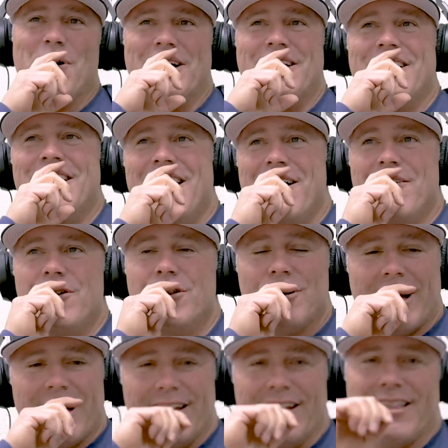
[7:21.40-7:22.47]
But if you
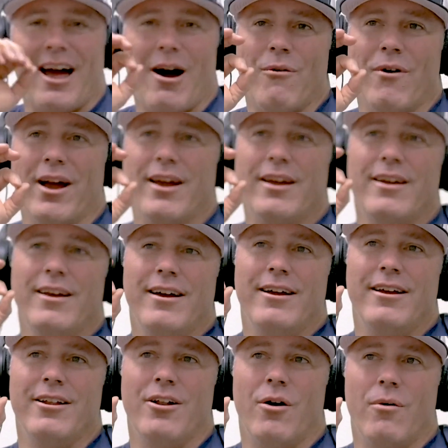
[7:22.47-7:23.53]
look at it that way,
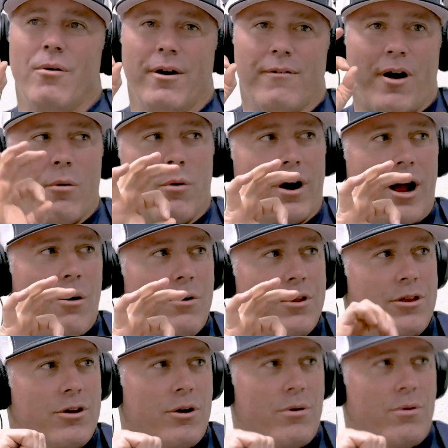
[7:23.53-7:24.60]
if I work out
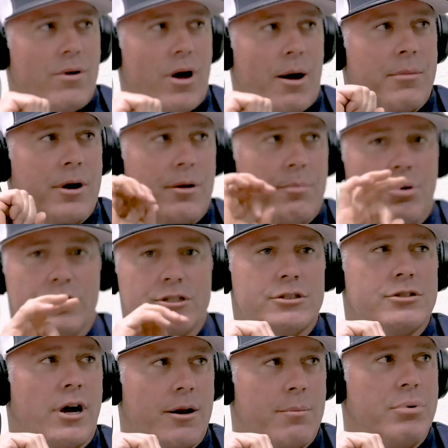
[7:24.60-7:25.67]
with you, I'm going to
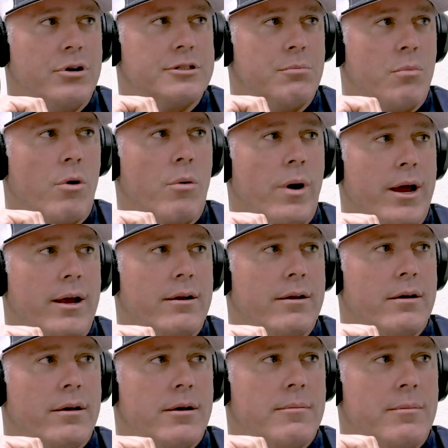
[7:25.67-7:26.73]
try to push more weight
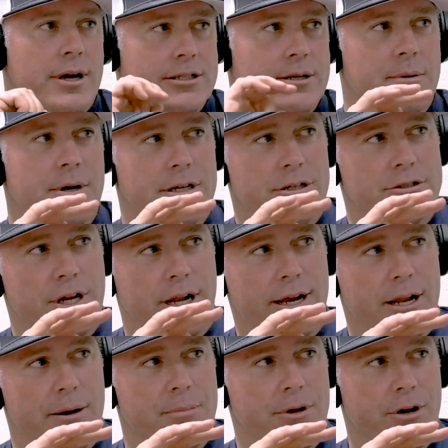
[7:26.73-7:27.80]
because I'm going to try to
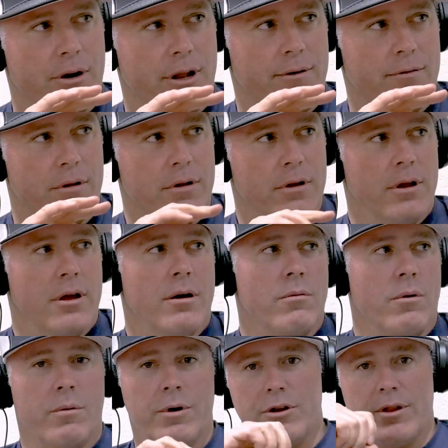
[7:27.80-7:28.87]
get up at your level.
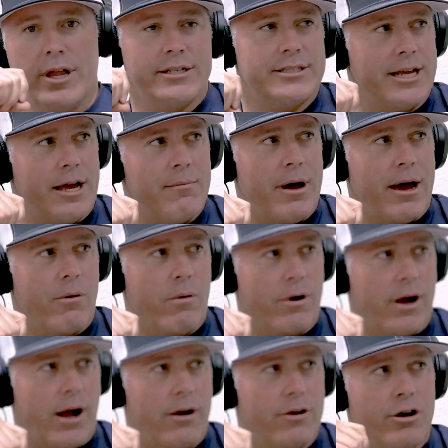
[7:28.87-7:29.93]
When we do that sandbag
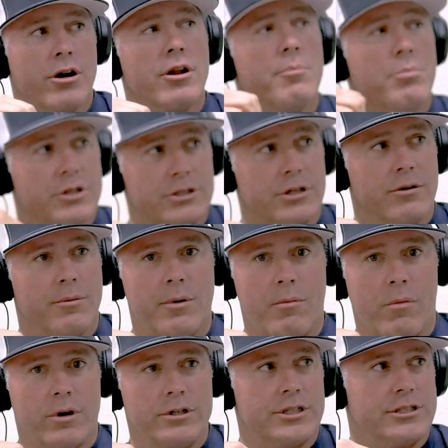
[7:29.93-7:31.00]
workout, you're going to push a little bit
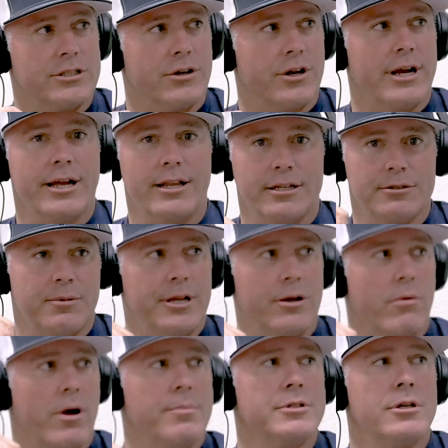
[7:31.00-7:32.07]
more just so you can get as many
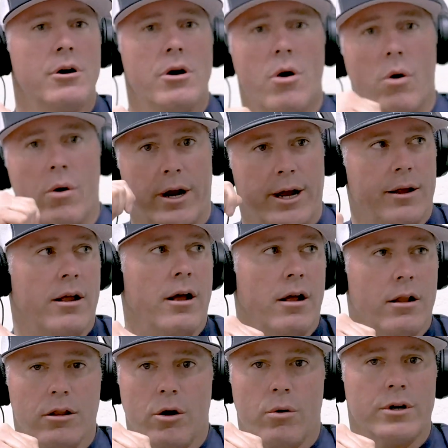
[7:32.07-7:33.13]
reps or get
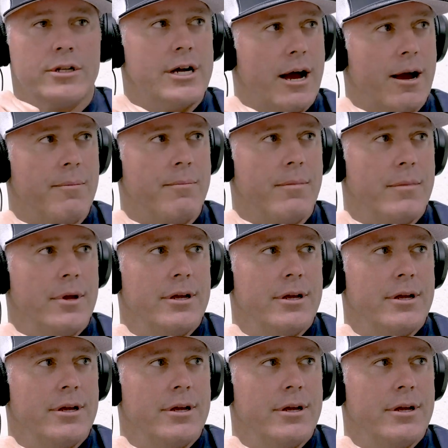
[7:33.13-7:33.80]
a lower time.